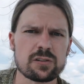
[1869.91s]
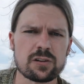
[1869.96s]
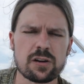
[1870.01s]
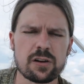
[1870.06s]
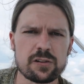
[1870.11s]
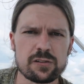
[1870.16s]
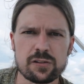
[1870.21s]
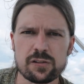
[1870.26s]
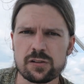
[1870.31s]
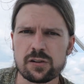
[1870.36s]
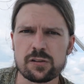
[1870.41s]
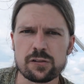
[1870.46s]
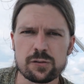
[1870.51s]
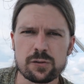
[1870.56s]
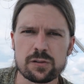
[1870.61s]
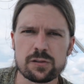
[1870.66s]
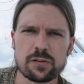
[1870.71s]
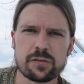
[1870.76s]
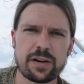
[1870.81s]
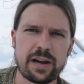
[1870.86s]
causes all
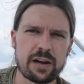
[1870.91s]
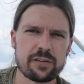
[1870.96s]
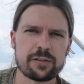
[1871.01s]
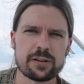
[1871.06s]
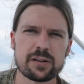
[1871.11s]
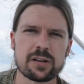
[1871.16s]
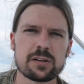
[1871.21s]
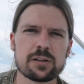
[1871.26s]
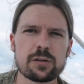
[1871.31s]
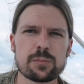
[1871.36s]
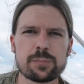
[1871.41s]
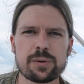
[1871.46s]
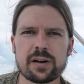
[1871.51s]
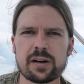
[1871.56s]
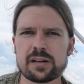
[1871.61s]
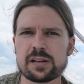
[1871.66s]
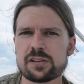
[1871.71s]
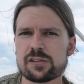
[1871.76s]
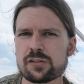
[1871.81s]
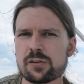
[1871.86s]
sorts of havoc in your body.